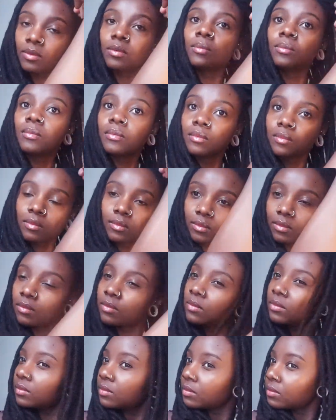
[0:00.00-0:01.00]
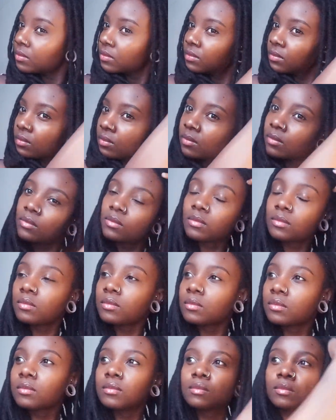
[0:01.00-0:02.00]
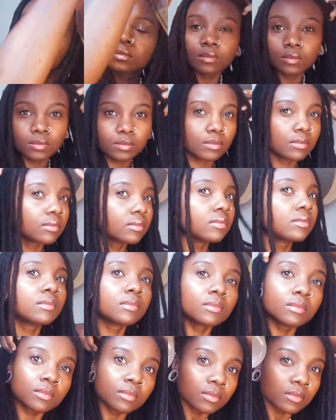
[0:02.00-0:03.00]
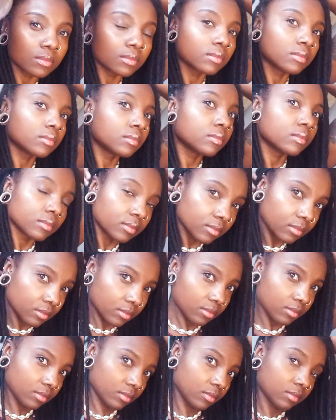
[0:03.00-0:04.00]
Y'all know I always start by spraying